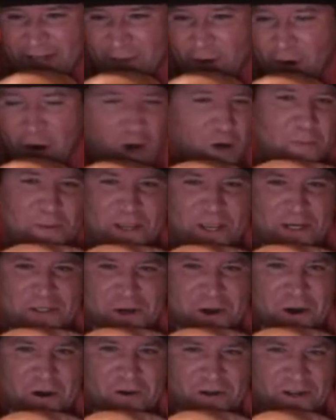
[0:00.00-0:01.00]
Army of
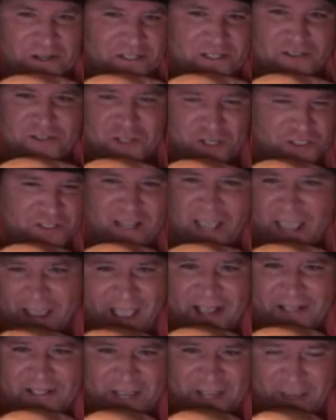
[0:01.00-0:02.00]
Darkness just
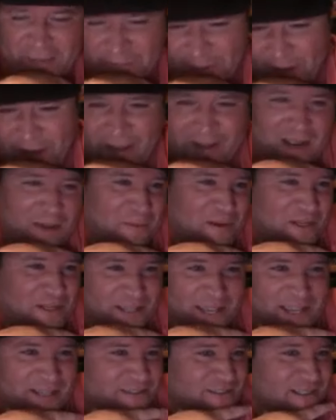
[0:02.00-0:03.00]
ASAP, and I'm gonna
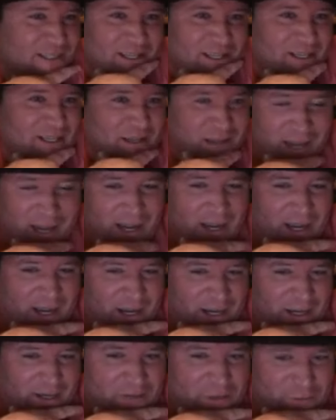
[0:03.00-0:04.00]
get
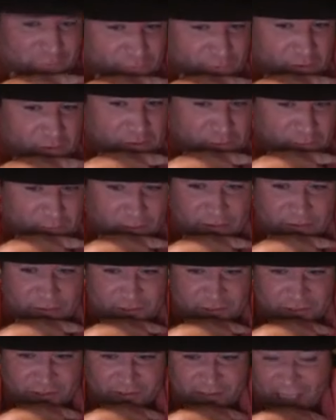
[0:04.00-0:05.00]
uh, the first one
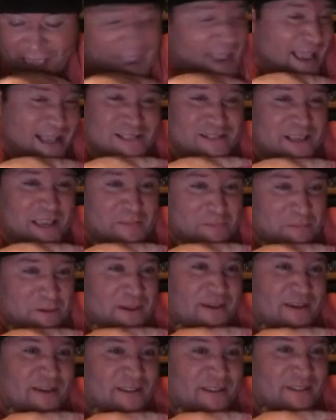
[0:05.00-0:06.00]
just
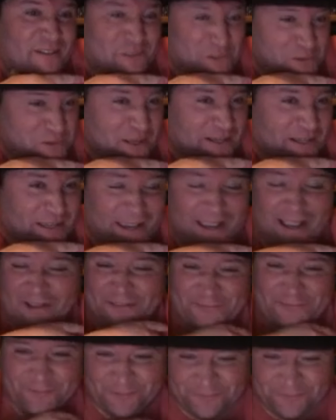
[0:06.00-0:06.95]
ASAP as soon as I can."